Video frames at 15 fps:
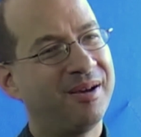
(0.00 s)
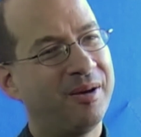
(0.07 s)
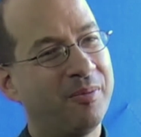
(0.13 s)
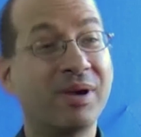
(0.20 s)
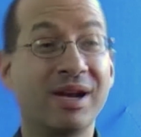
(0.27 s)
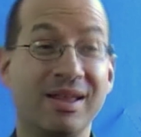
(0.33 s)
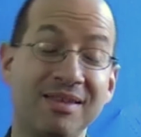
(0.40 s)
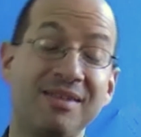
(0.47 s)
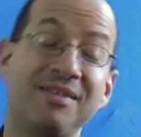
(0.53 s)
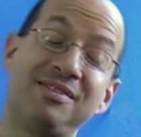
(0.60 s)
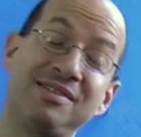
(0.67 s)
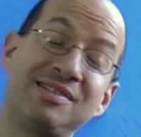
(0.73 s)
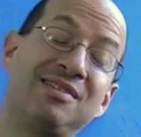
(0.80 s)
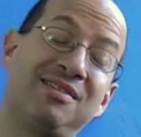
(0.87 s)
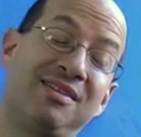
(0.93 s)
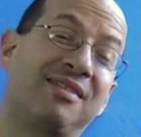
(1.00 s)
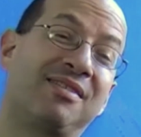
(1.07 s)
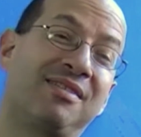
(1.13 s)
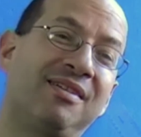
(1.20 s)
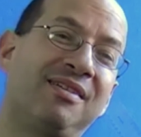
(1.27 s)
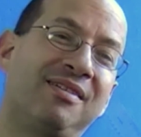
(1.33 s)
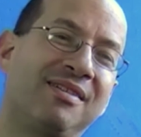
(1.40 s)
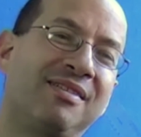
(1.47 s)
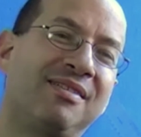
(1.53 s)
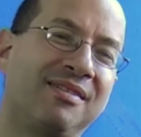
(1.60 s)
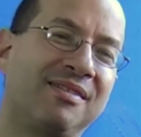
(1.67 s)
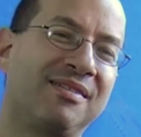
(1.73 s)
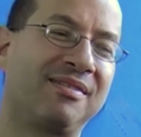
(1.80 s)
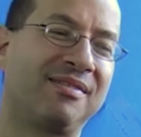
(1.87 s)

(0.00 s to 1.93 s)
But I think it is like that. I think